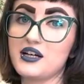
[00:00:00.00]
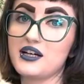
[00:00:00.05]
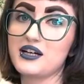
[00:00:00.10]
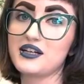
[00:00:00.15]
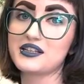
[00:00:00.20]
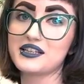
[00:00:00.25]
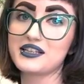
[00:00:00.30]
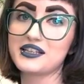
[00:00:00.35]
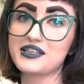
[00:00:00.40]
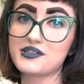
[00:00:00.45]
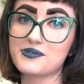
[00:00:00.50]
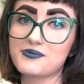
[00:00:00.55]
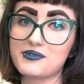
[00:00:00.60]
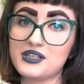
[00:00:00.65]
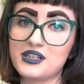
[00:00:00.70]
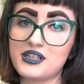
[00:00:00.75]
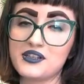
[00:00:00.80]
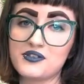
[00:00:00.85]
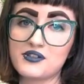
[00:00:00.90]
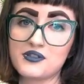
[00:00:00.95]
I think it's
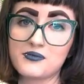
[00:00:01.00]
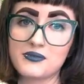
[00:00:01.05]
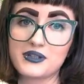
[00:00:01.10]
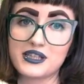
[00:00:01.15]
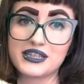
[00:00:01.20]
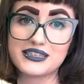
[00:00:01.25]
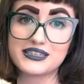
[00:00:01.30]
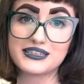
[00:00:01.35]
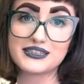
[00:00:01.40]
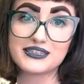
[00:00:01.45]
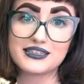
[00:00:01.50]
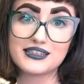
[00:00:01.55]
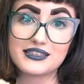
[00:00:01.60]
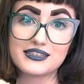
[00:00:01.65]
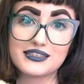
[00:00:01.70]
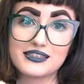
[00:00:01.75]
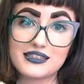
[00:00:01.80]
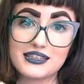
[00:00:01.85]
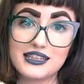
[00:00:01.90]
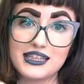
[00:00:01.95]
really underrated.